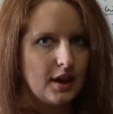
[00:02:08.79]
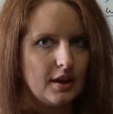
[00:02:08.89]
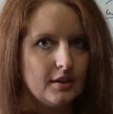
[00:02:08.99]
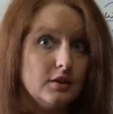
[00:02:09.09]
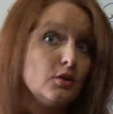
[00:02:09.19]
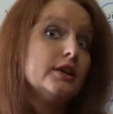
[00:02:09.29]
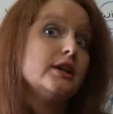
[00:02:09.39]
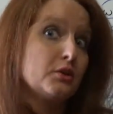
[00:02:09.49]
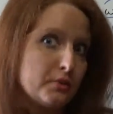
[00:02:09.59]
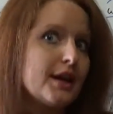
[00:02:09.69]
okay? The
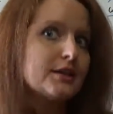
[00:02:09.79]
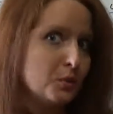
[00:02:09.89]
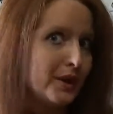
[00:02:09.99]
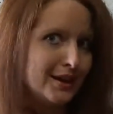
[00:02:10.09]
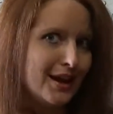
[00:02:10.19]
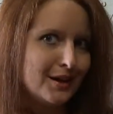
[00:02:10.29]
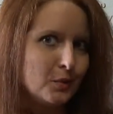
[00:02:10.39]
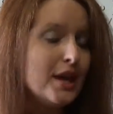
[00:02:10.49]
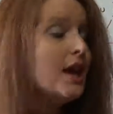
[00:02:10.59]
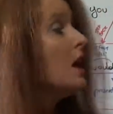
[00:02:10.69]
only correct way,
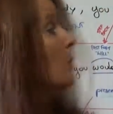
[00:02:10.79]
anyway.